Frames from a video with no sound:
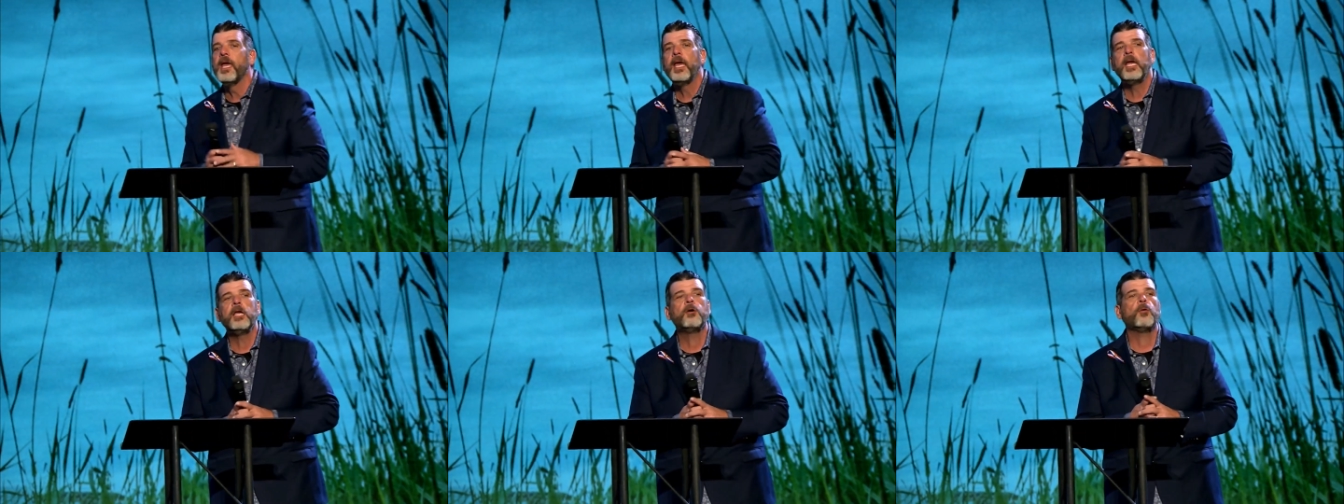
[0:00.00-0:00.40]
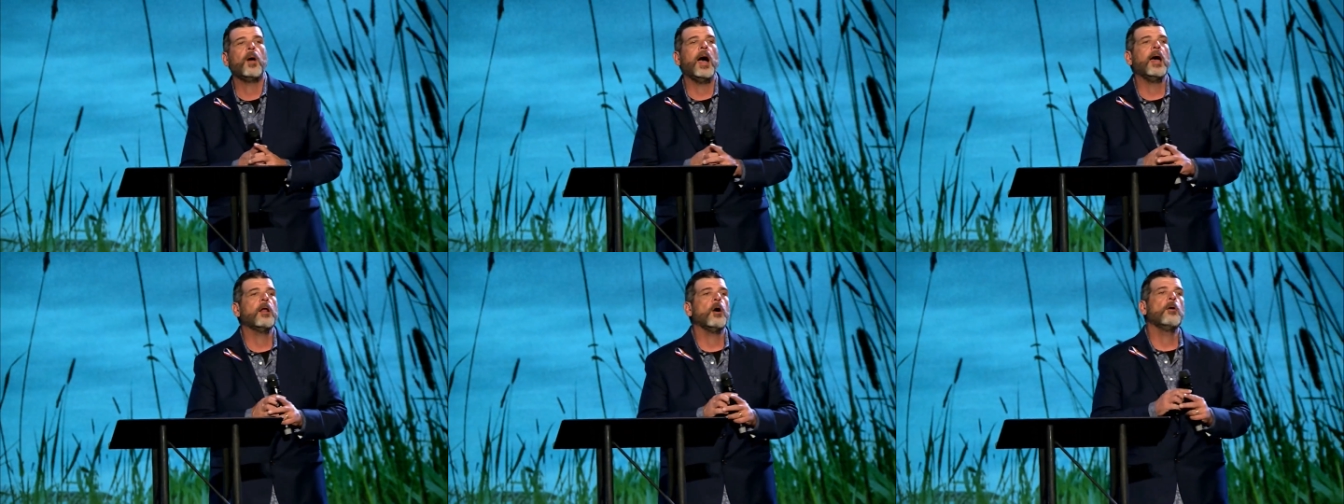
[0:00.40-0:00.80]
he
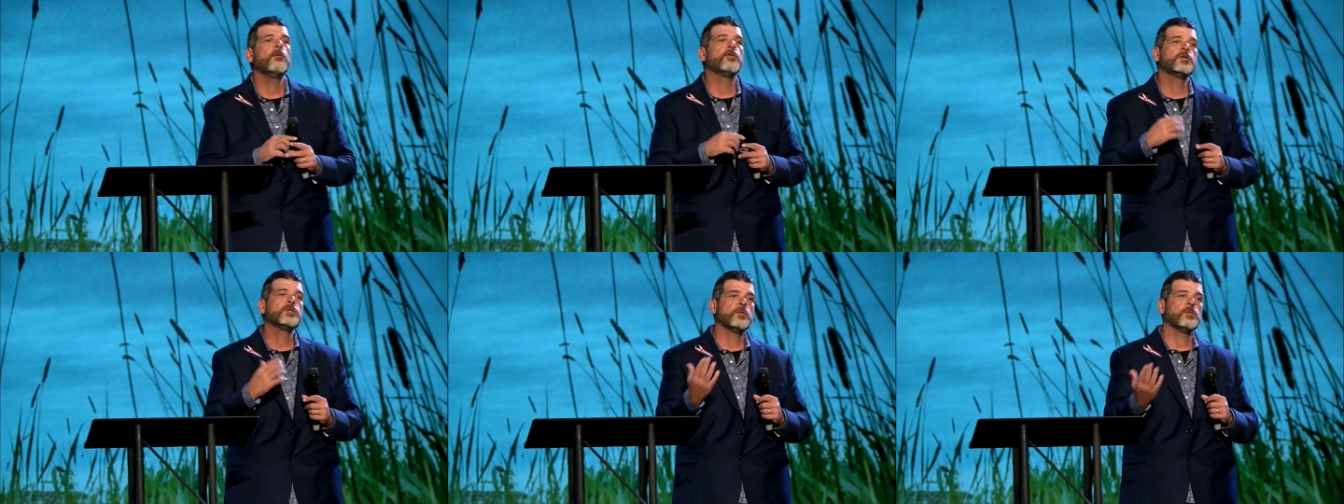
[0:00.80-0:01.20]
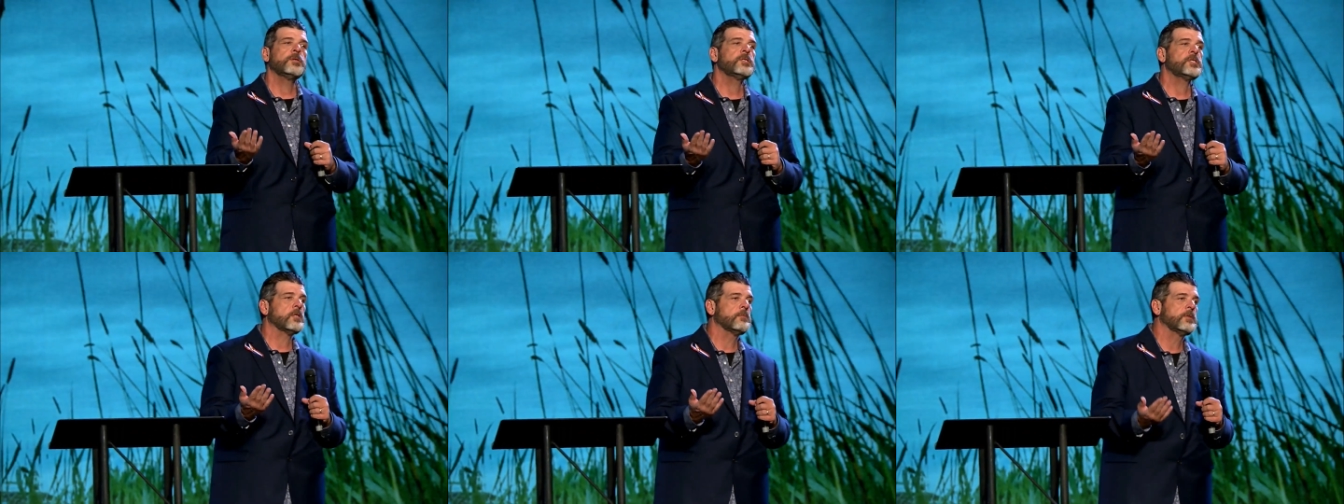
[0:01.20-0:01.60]
cried over
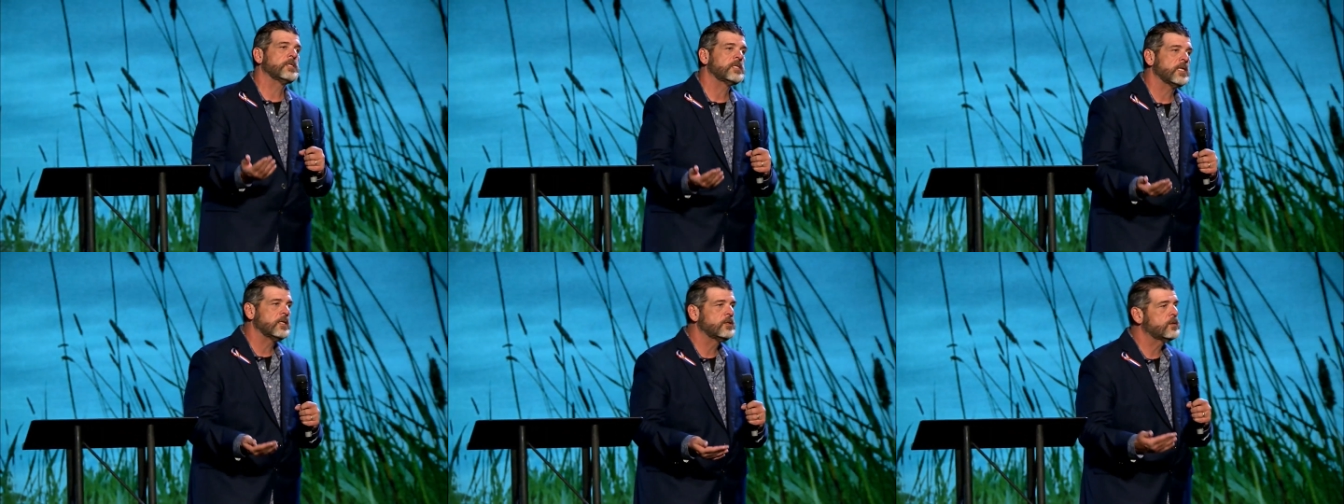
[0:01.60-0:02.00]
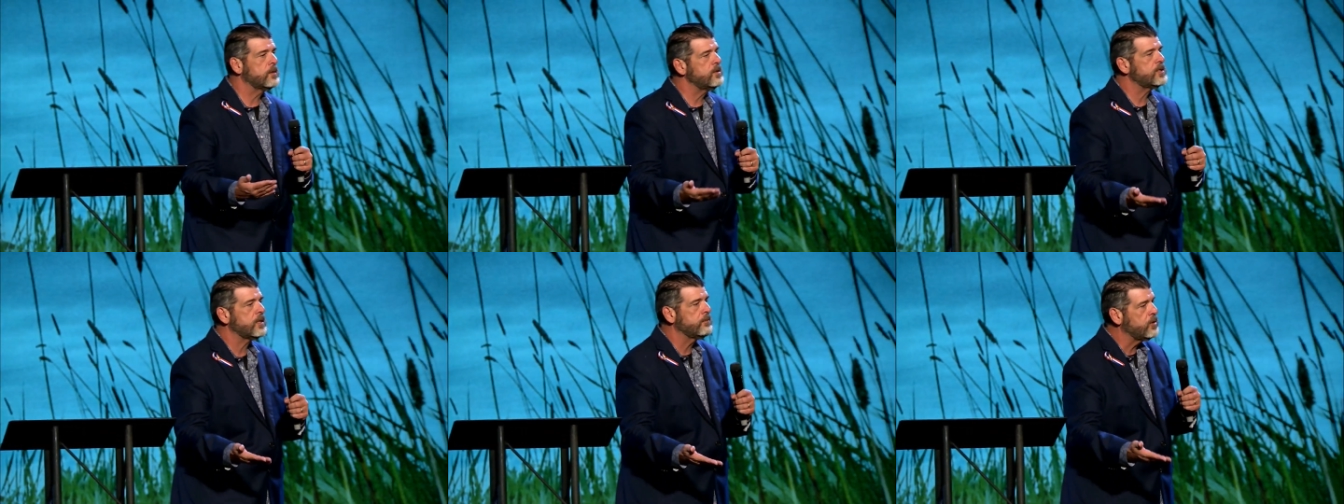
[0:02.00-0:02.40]
Jerusalem and said,
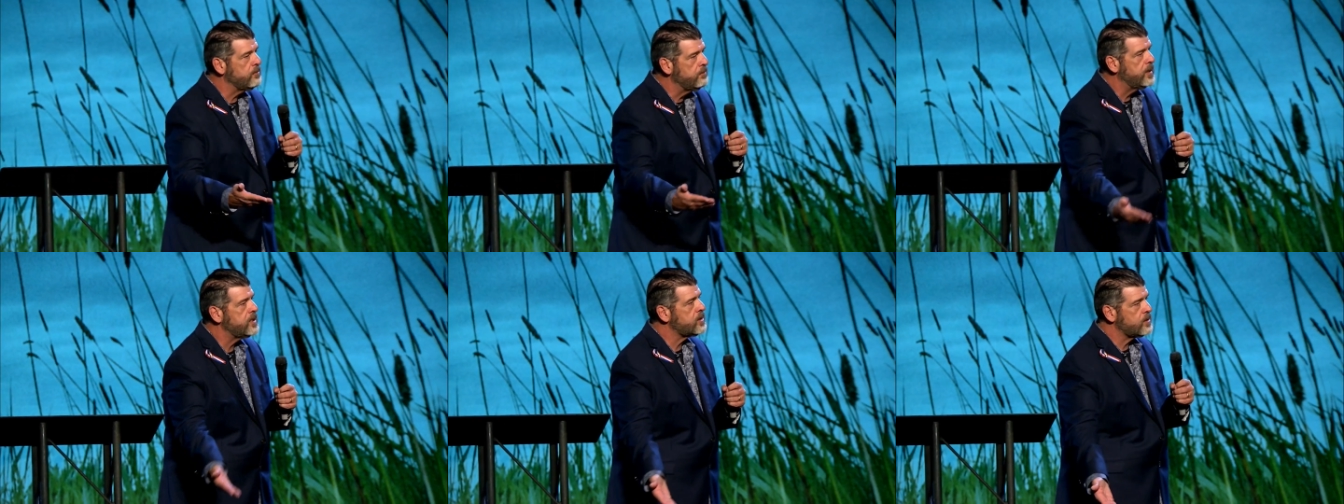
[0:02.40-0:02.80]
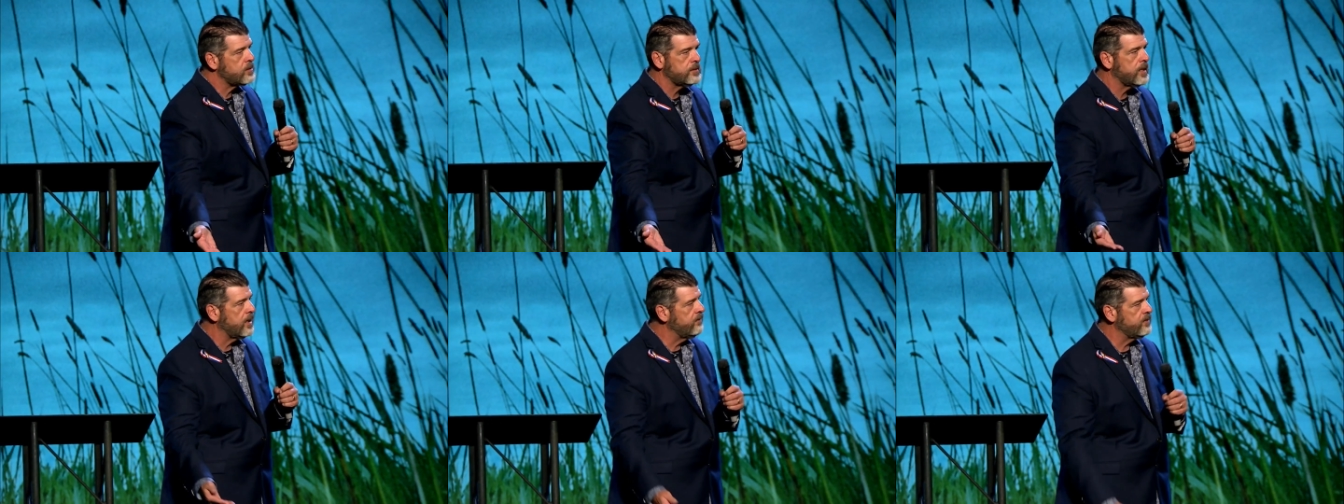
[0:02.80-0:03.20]
Jerusalem, you missed your
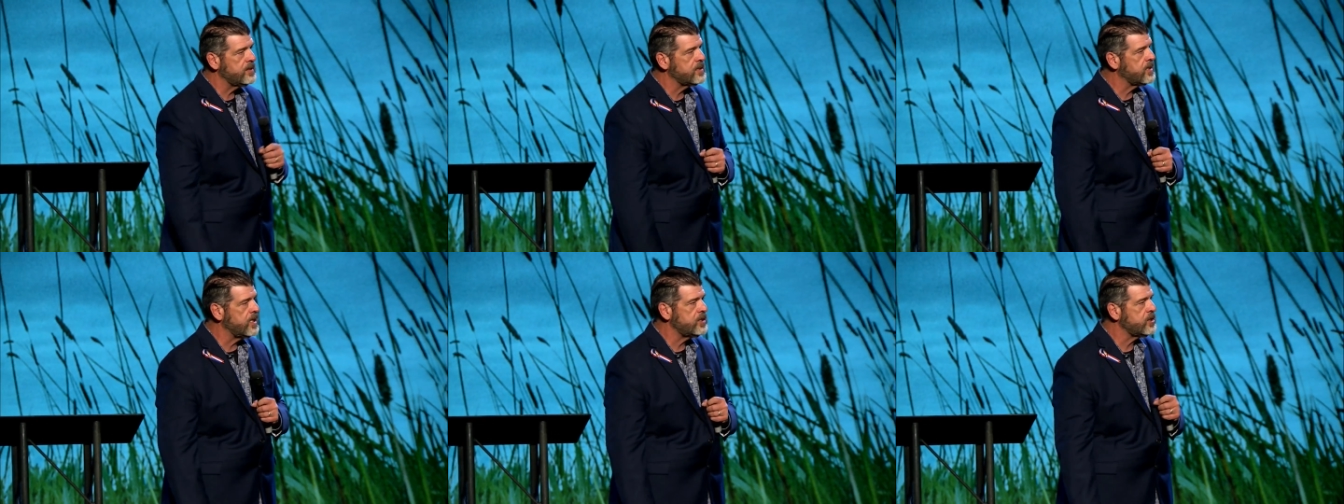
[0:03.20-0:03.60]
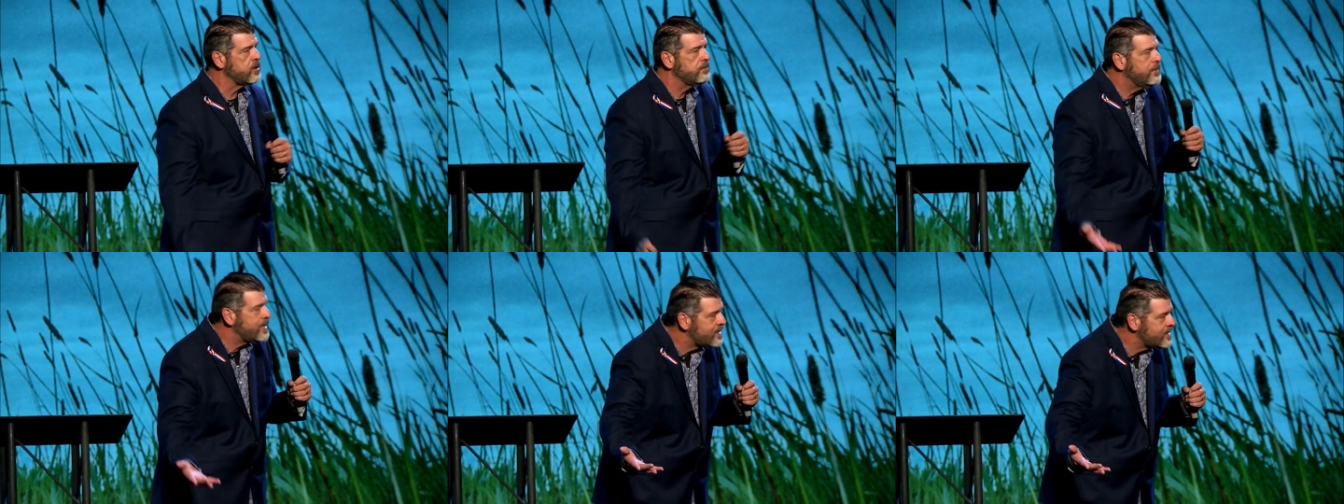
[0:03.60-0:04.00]
day of visitation. You
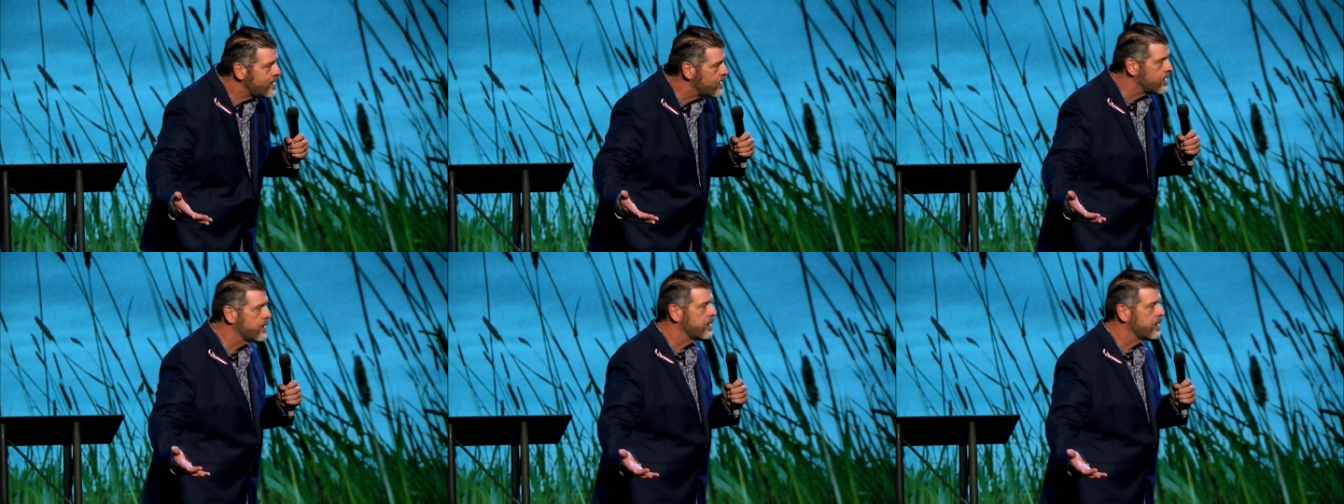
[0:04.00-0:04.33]
missed it.